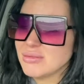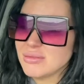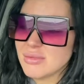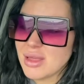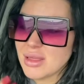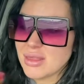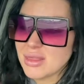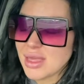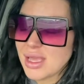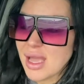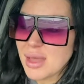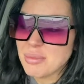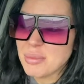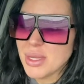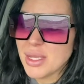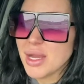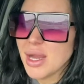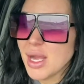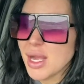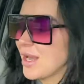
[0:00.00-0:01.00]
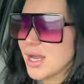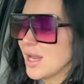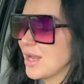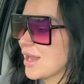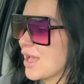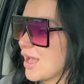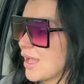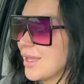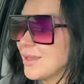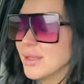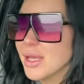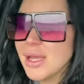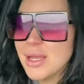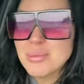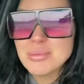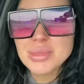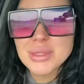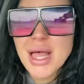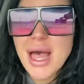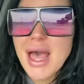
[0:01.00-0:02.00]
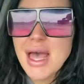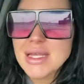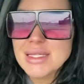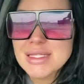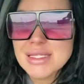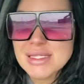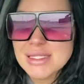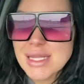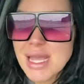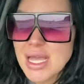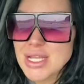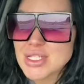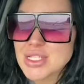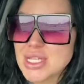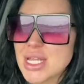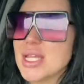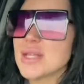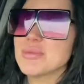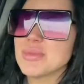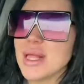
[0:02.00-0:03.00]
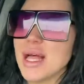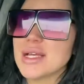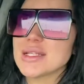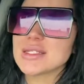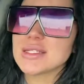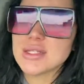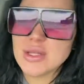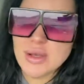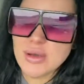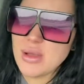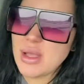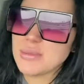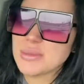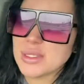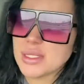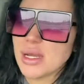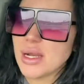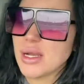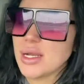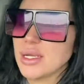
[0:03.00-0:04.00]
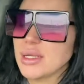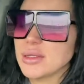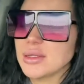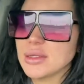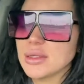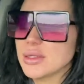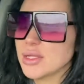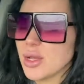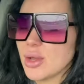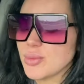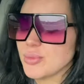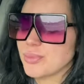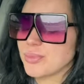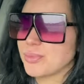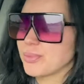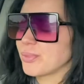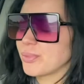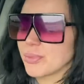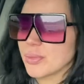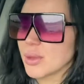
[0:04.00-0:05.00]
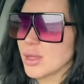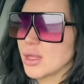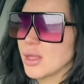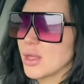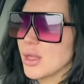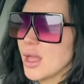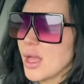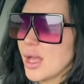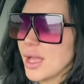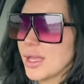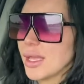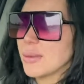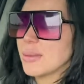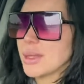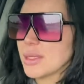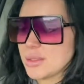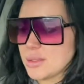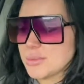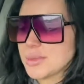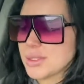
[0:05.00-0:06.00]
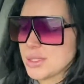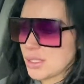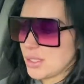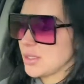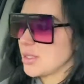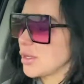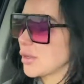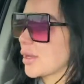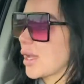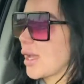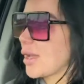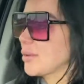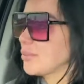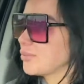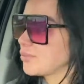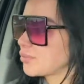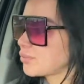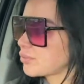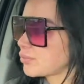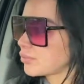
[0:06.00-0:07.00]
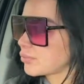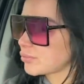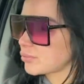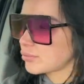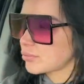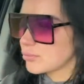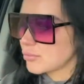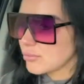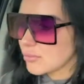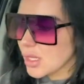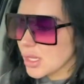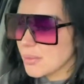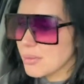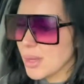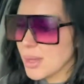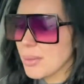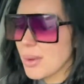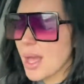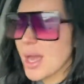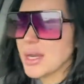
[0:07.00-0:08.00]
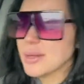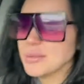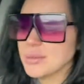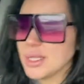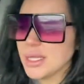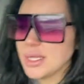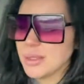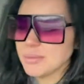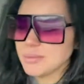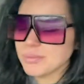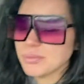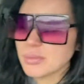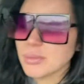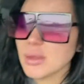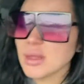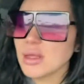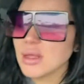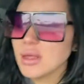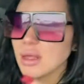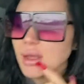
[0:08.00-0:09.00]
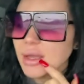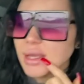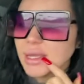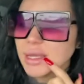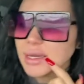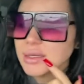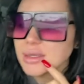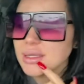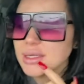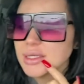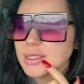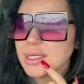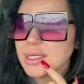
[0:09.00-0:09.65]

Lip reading: I think I got bigger and I blessed. Hashtag blessed. No, I'm sorry. No. I get my lips done, okay? My bottom lip, I get a little